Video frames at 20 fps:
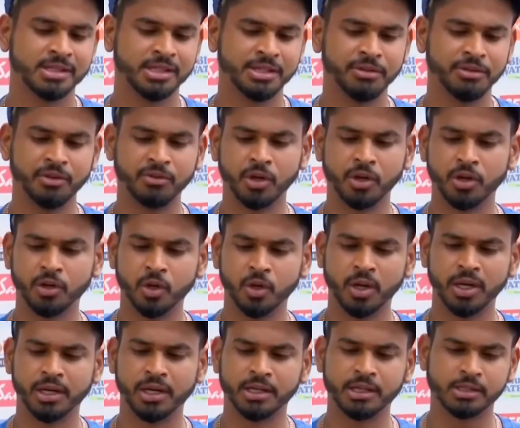See, we've got
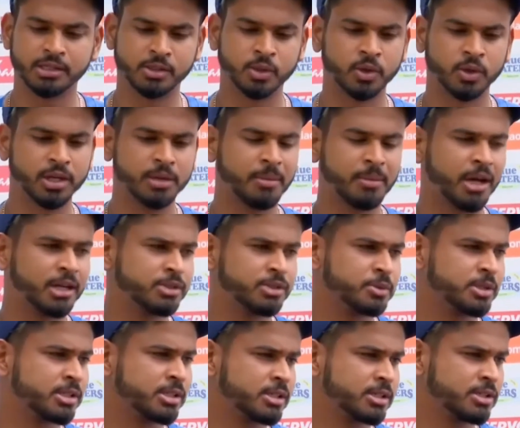no idea. It's totally
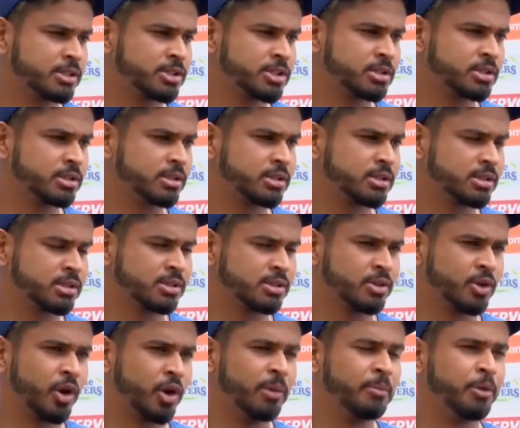management's decision.
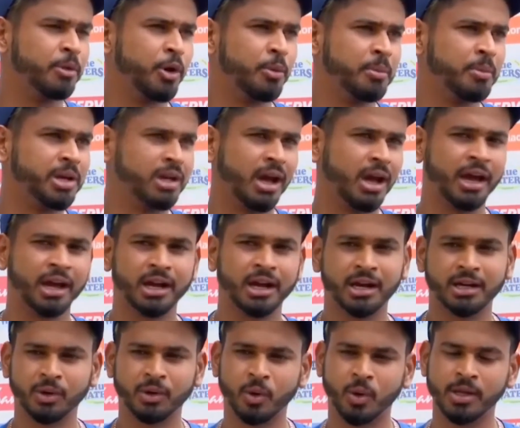It's not upon me. I
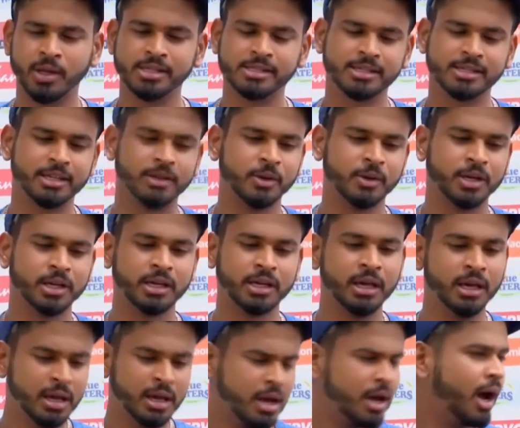can't go and say,
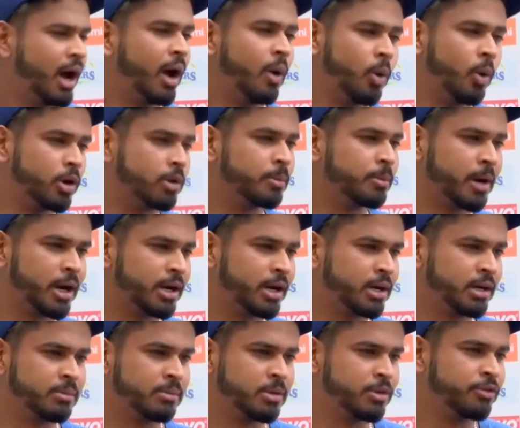okay, I want to bat
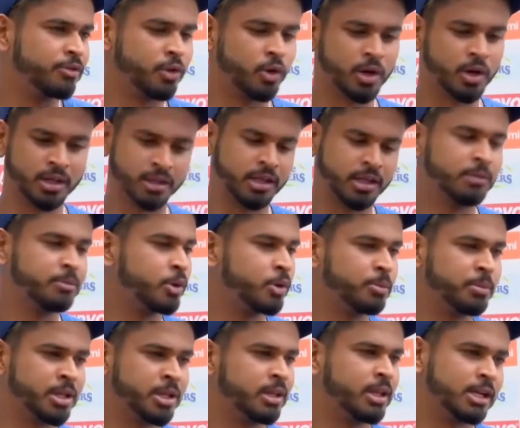at number 4 and they'll
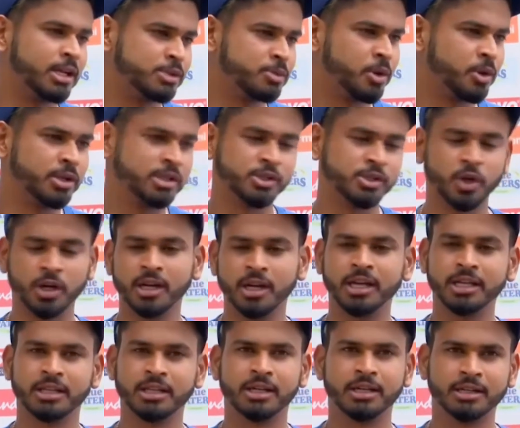put me in that spot. It's not
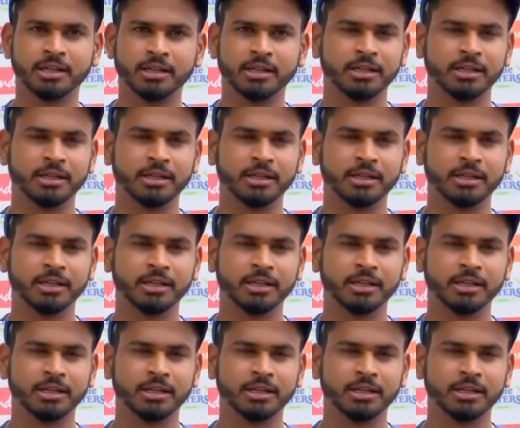like that.